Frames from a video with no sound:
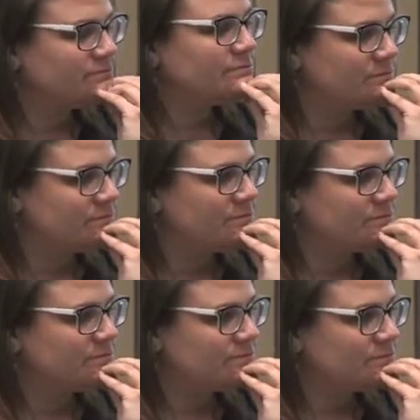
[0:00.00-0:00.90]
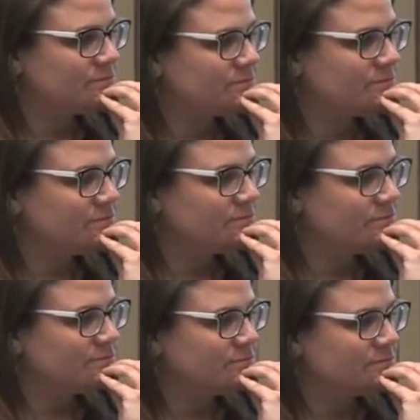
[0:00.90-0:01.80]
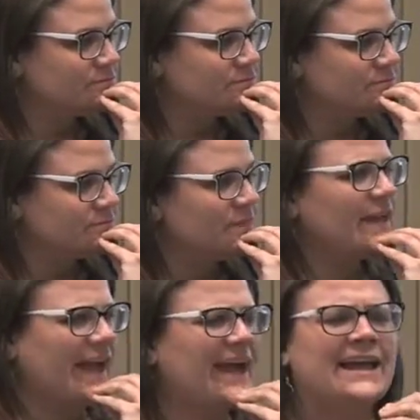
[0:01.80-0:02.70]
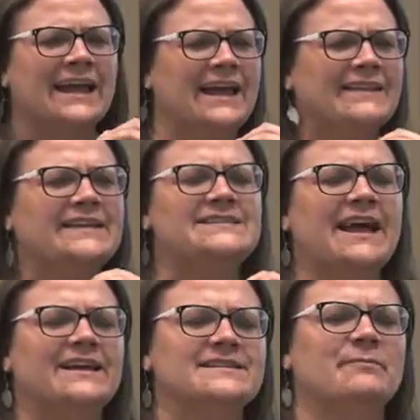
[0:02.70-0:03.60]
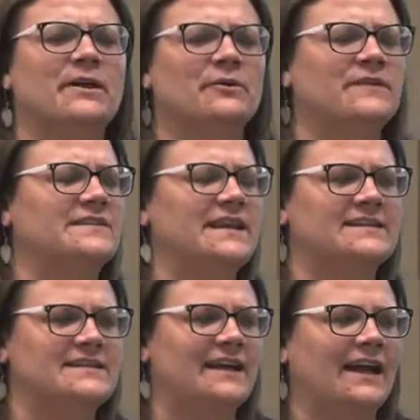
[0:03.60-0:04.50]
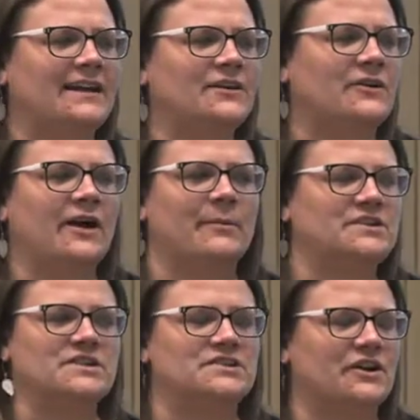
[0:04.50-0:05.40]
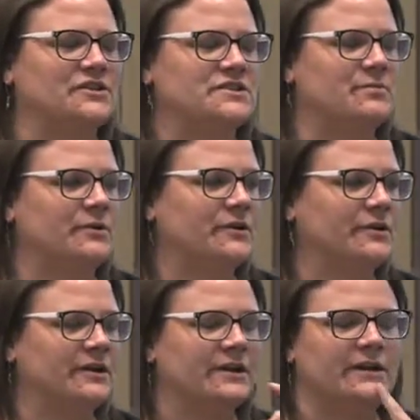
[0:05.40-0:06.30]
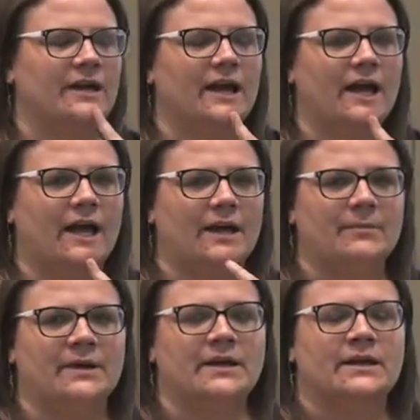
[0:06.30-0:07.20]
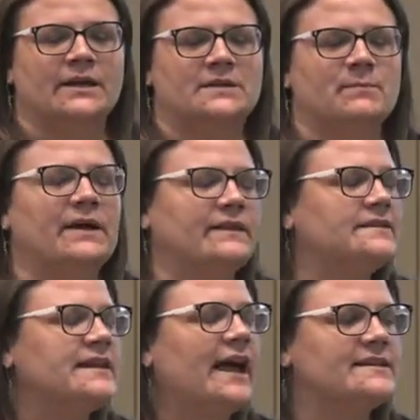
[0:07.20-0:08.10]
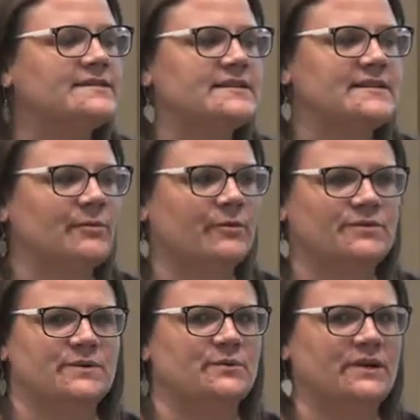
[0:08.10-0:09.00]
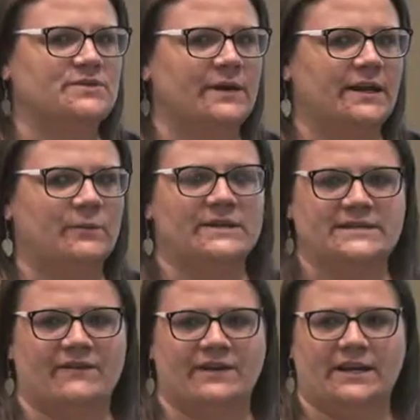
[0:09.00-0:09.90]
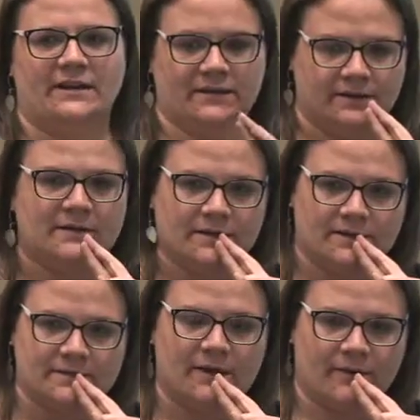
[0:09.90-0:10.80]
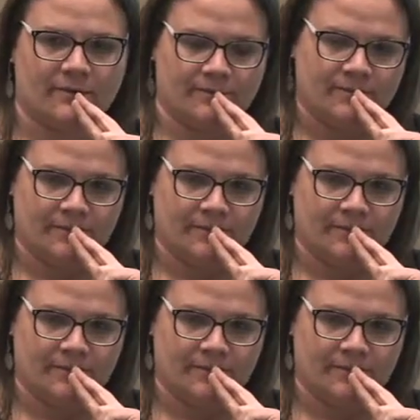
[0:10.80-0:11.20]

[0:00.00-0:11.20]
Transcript: tastes, and I don't remember how much the test was. Okay. The test, I'm better with the test. I didn't know how much he charged per. Um, but the test is somewhere between 120 and 170. So,